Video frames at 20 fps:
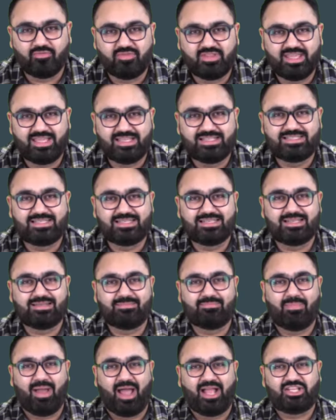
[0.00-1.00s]
of these
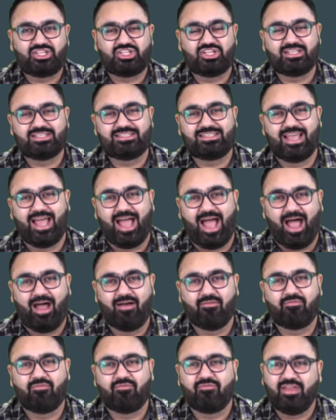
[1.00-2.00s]
batches
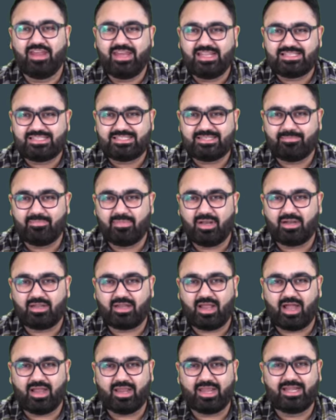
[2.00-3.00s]
have very similar
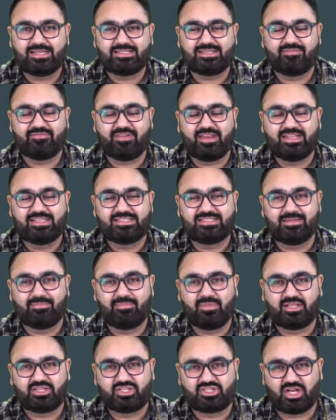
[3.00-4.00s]
targets and very
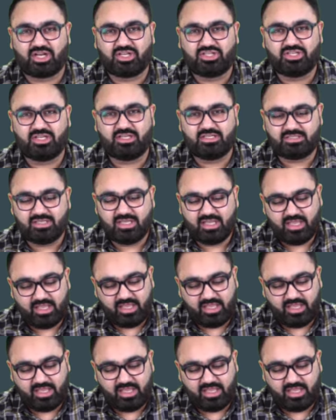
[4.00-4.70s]
similar structures.